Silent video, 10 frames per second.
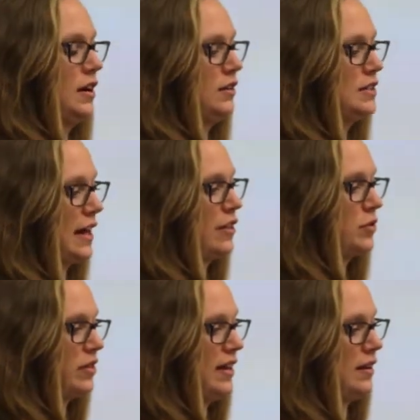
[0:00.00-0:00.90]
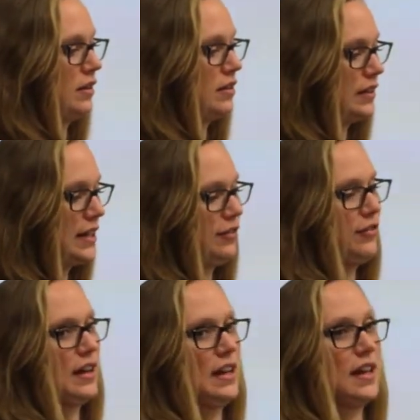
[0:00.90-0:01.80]
together with the Leaf,
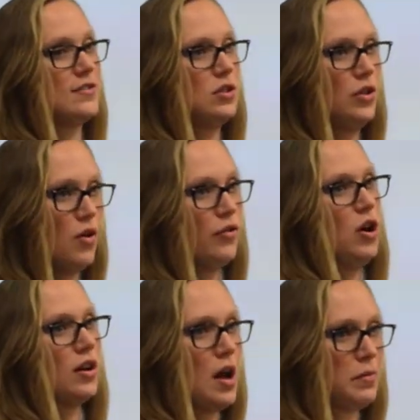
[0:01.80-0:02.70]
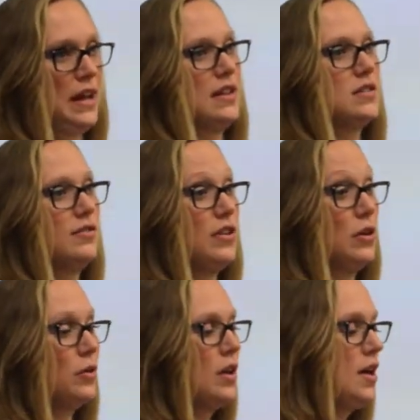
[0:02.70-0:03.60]
it kind of gives you an overall comprehensive
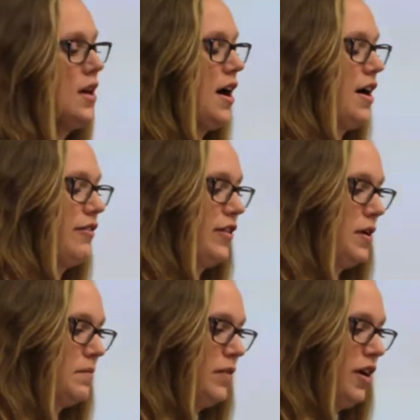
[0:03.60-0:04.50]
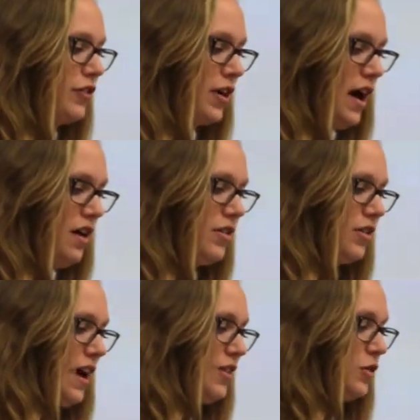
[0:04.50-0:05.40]
view of your health.
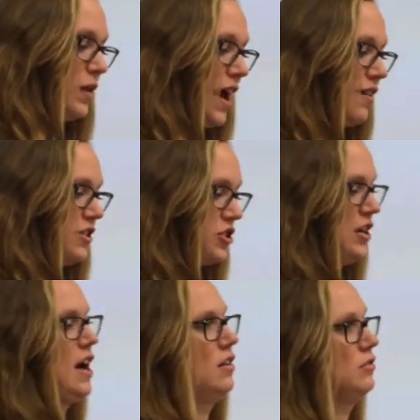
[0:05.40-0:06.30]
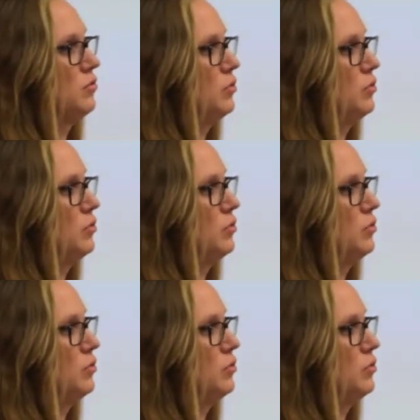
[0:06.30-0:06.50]
And then we have the Shell,